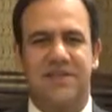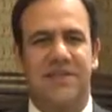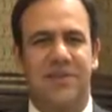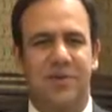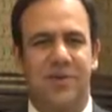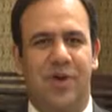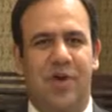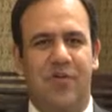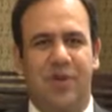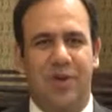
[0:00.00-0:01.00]
CEO
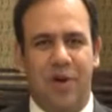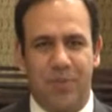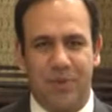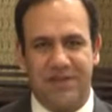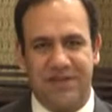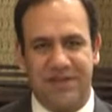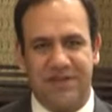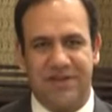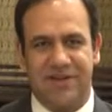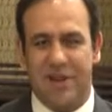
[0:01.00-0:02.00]
of a corporate
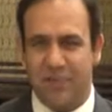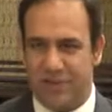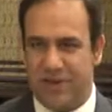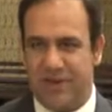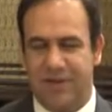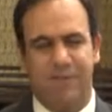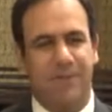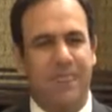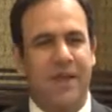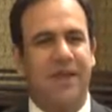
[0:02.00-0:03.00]
sector company,
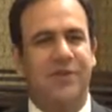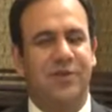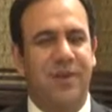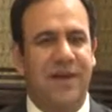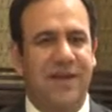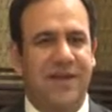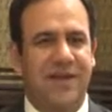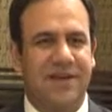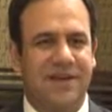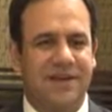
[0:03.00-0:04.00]
so
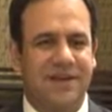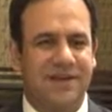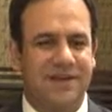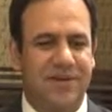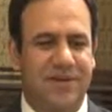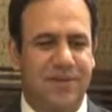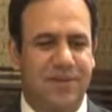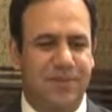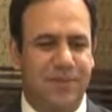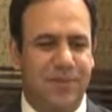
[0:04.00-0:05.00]
my
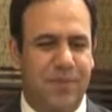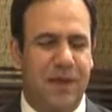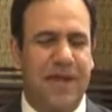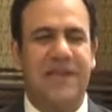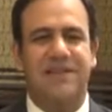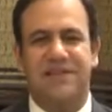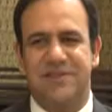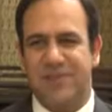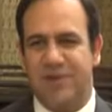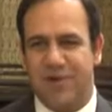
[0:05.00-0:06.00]

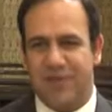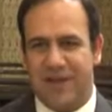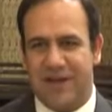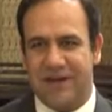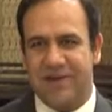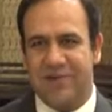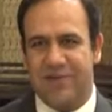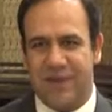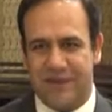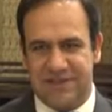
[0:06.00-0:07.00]
lessons may not apply to you.
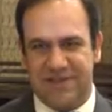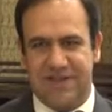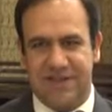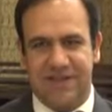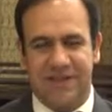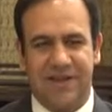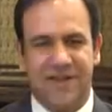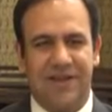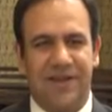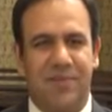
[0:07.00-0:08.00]
My journey
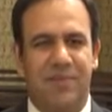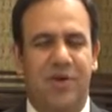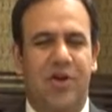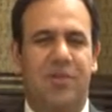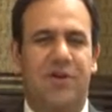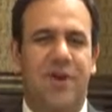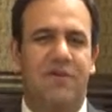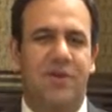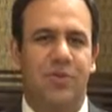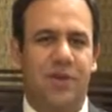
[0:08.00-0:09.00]
may not be
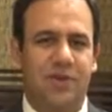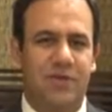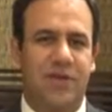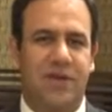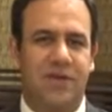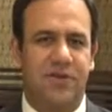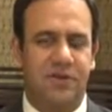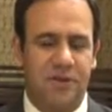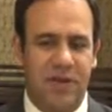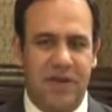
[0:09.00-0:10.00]
relevant to what you're trying to
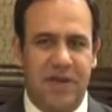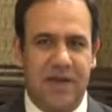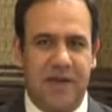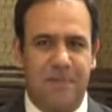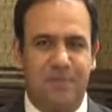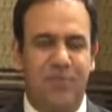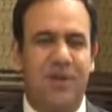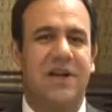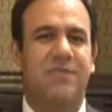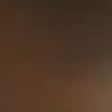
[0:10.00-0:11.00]
do.
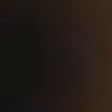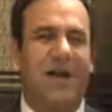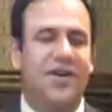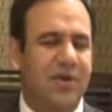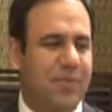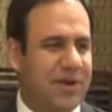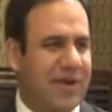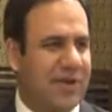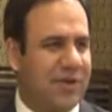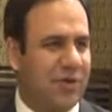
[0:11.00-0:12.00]
But let me start out by
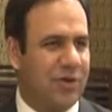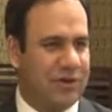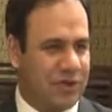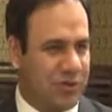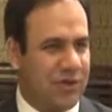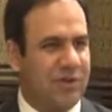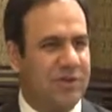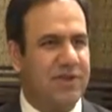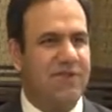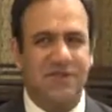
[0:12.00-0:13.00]
telling you a story
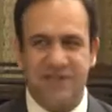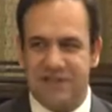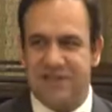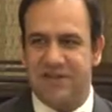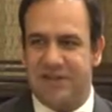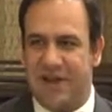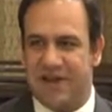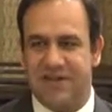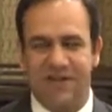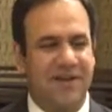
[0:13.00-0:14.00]
which I've recently
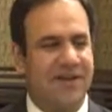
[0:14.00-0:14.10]
read,